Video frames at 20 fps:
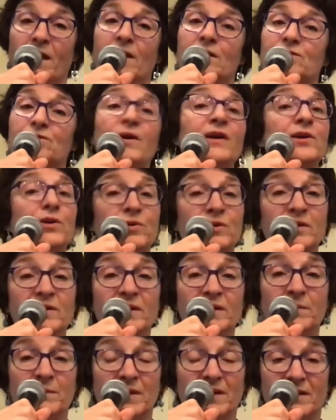So I couldn't
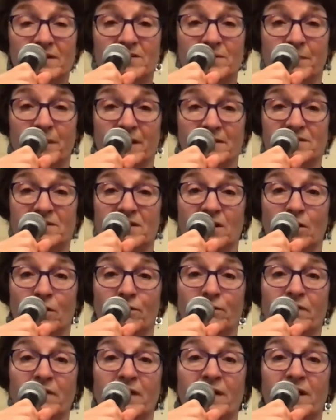admit it to
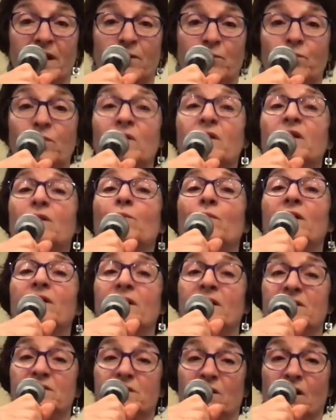myself, and I really went
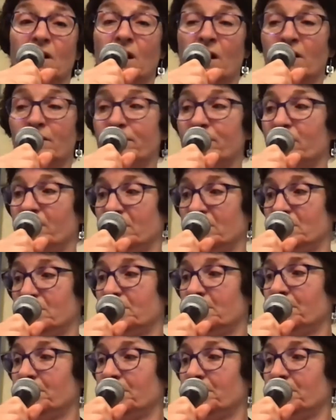into conflict.